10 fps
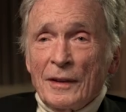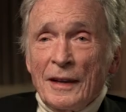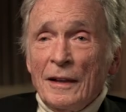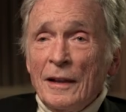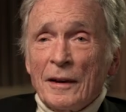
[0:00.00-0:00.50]

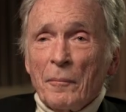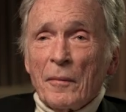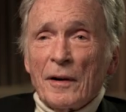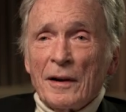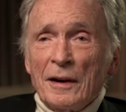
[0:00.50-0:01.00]
killing him.
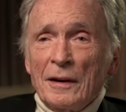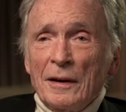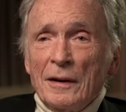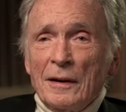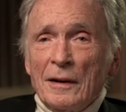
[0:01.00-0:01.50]

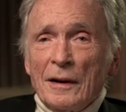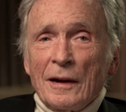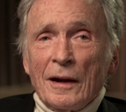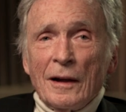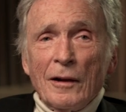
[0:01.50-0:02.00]

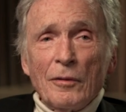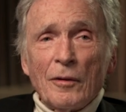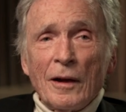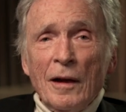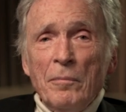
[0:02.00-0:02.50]
And I
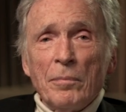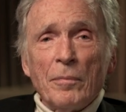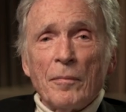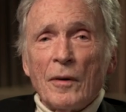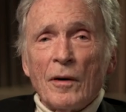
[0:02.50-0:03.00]
thought, I'm
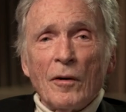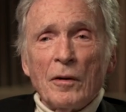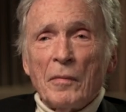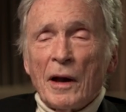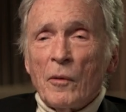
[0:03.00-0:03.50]

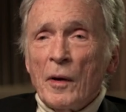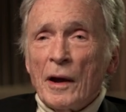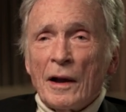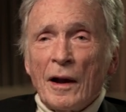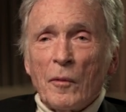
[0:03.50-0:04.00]
on my
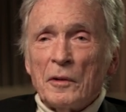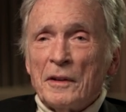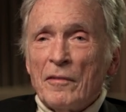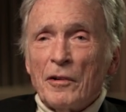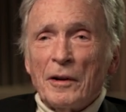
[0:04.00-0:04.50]
way. I will
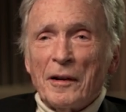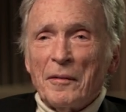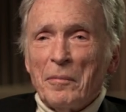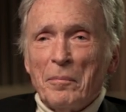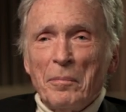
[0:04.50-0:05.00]
never have
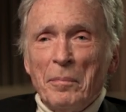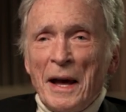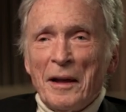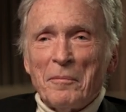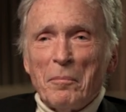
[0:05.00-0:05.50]
a
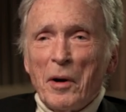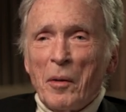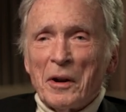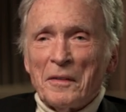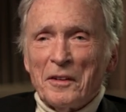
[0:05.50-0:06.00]
bad
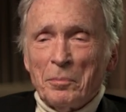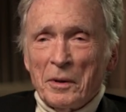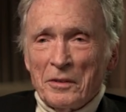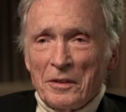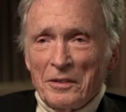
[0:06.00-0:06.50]
moment in this
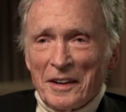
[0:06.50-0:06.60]
business